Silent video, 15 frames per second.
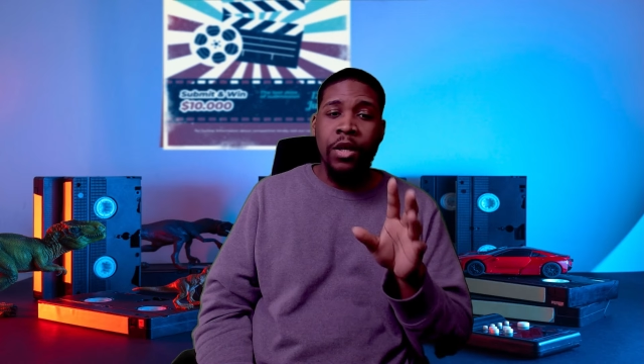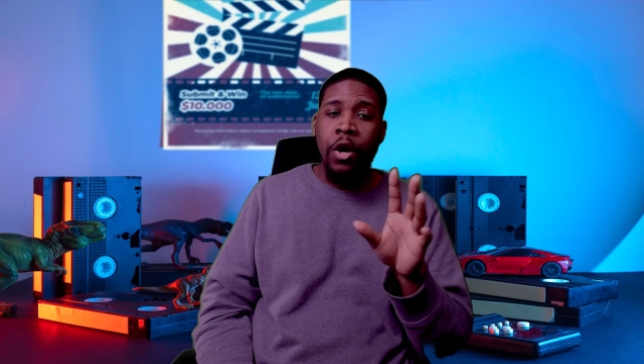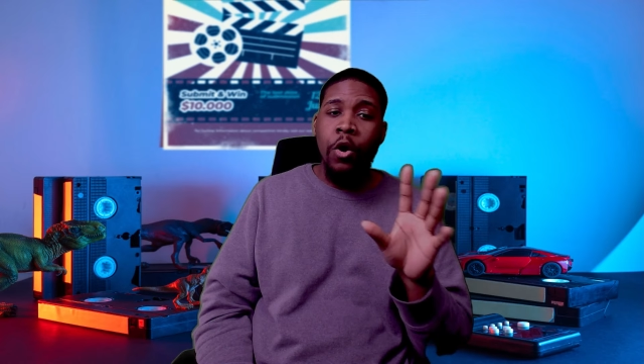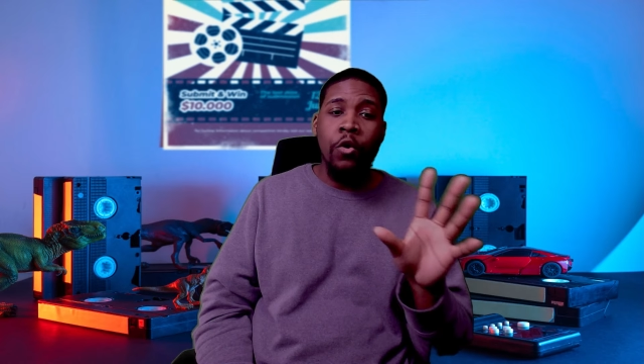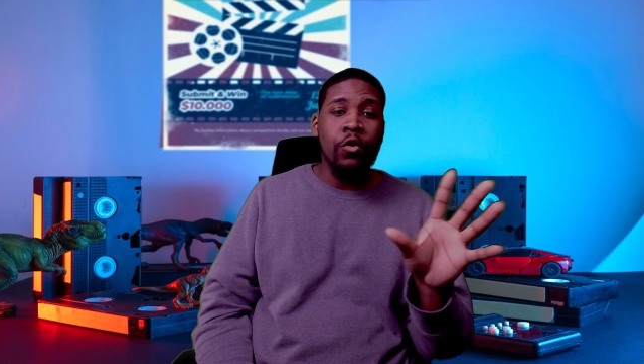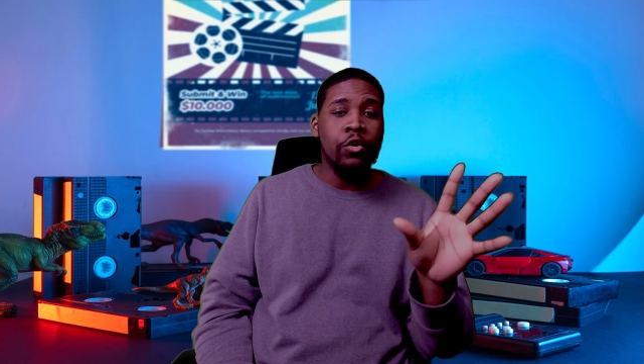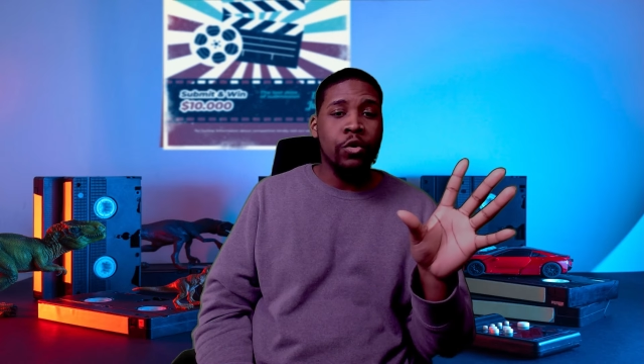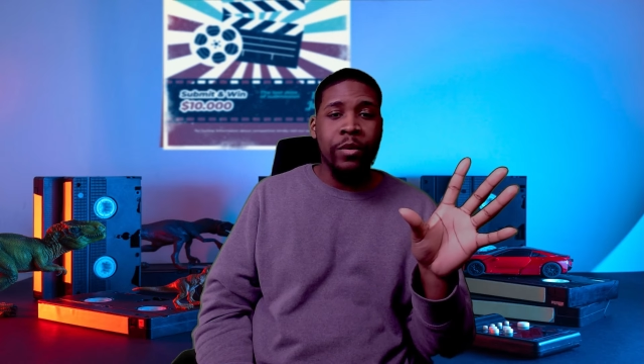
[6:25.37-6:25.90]

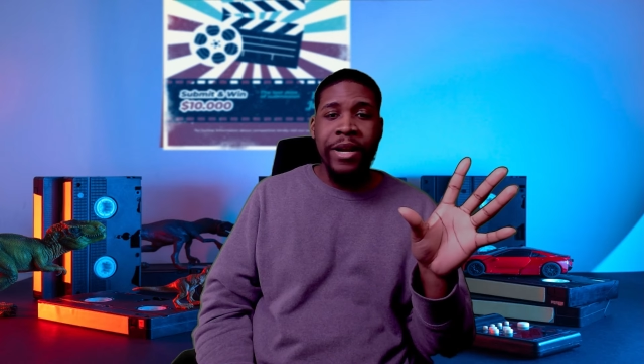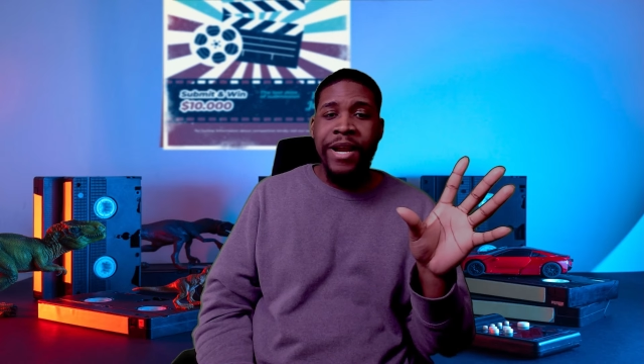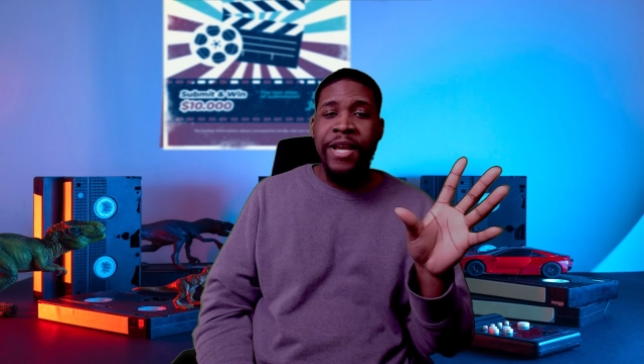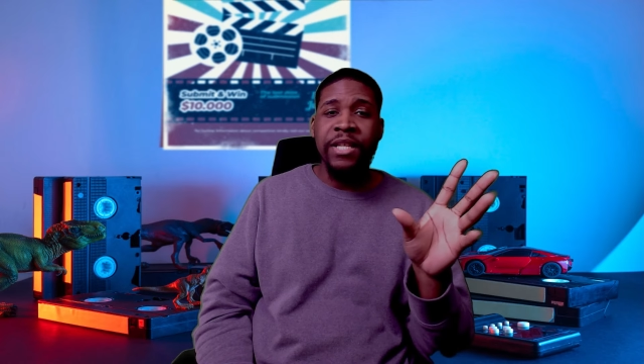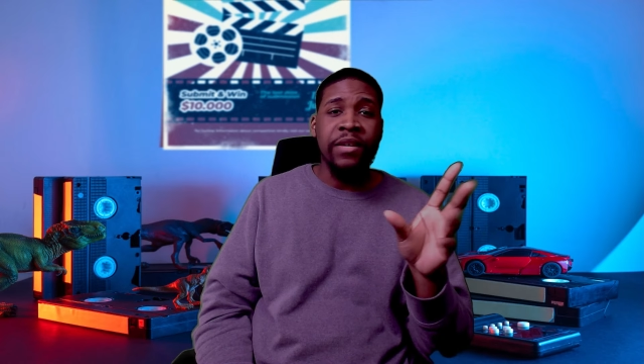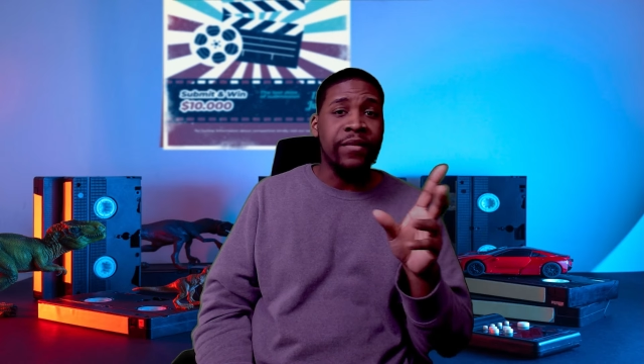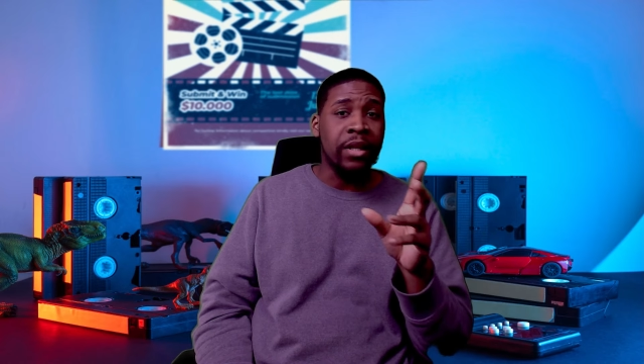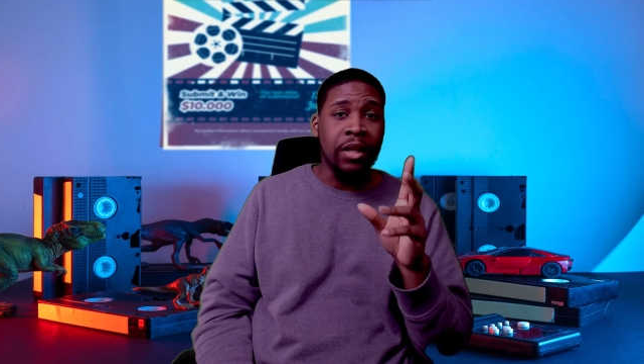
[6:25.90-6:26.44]
own
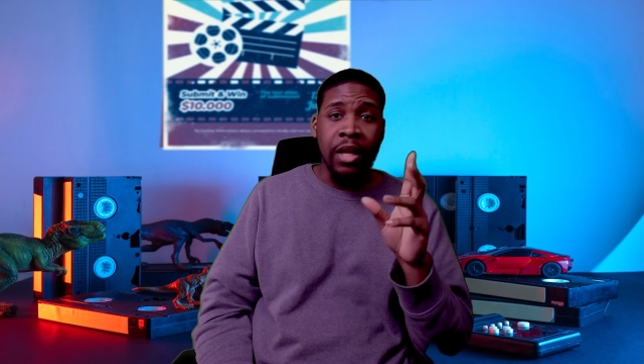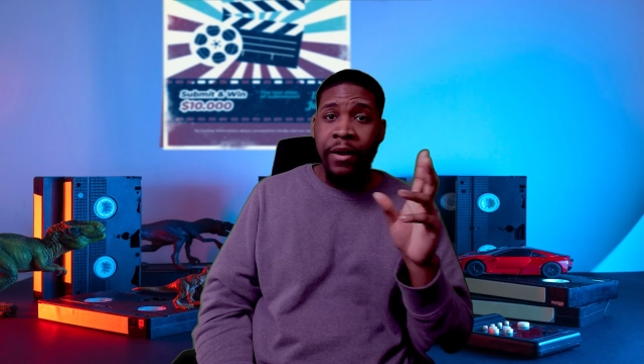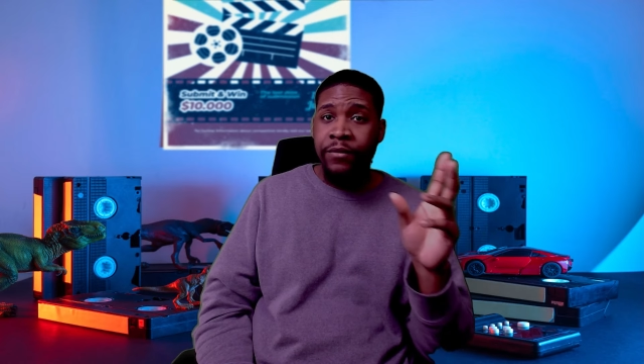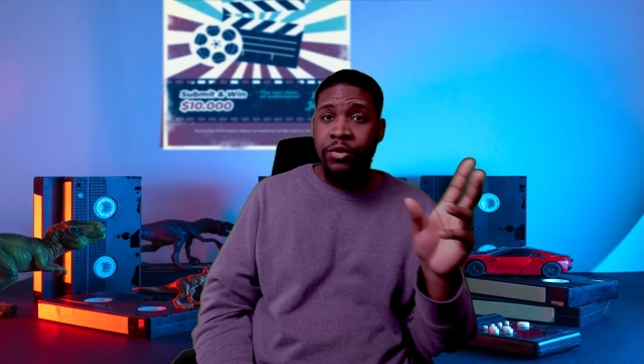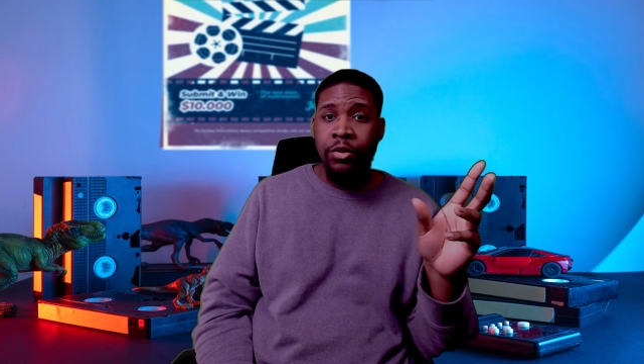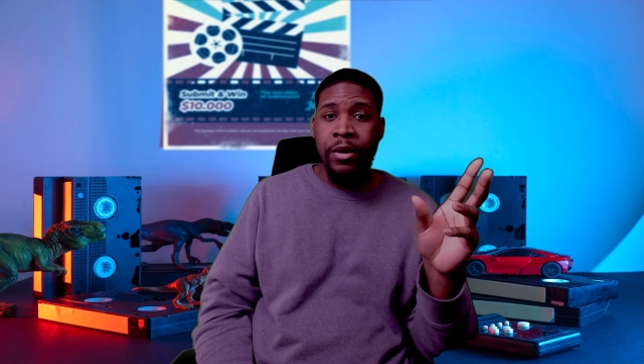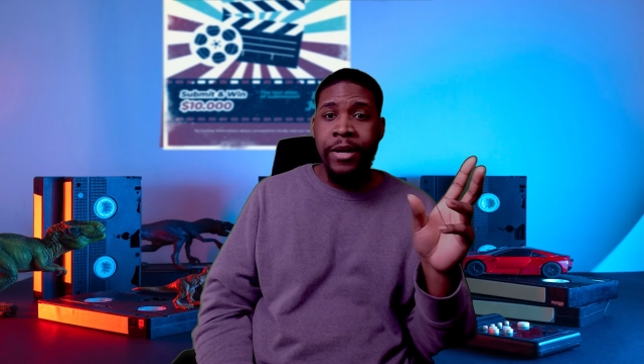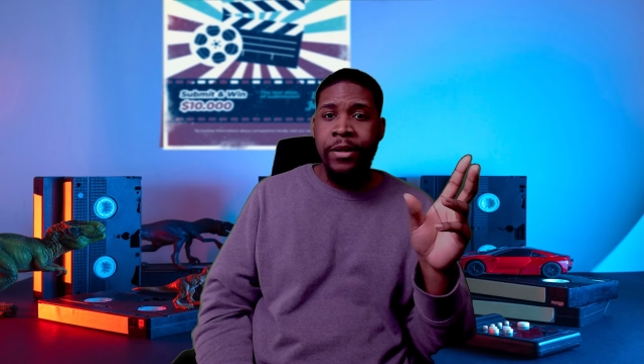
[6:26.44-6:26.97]
craze of a love
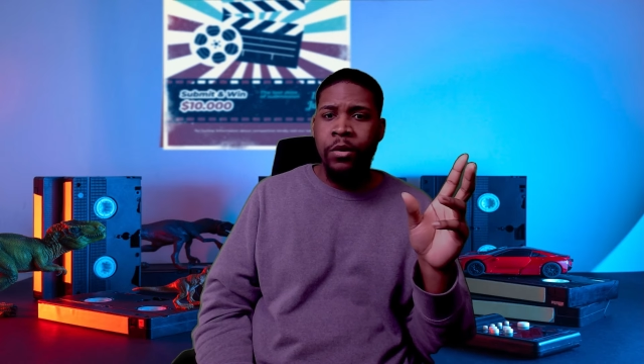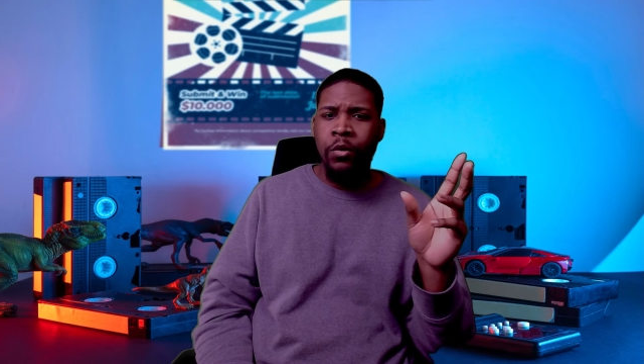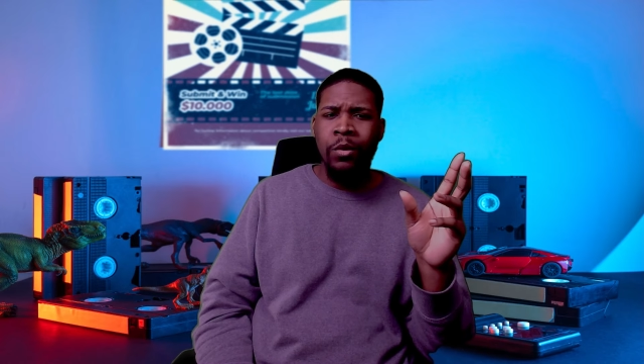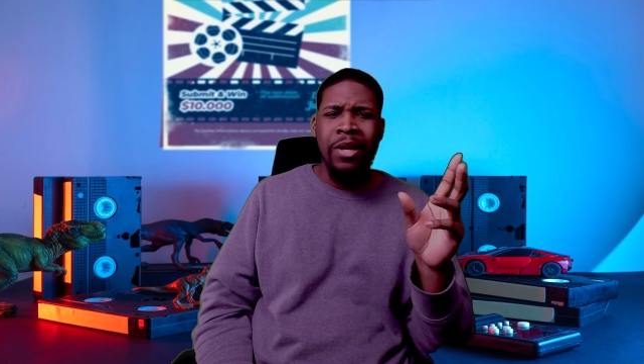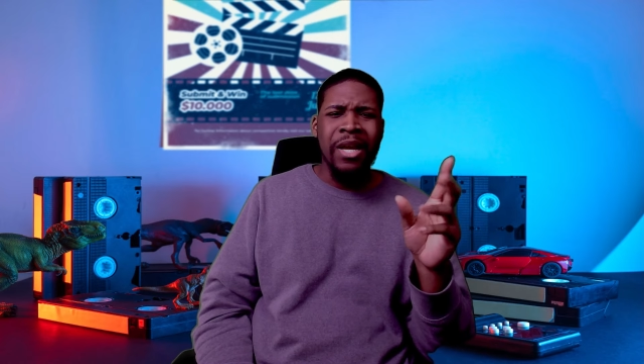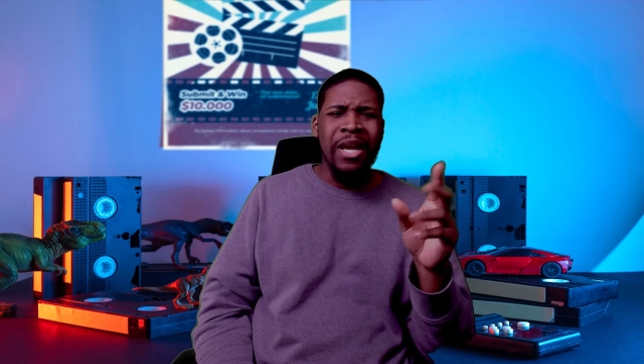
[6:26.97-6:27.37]
triangle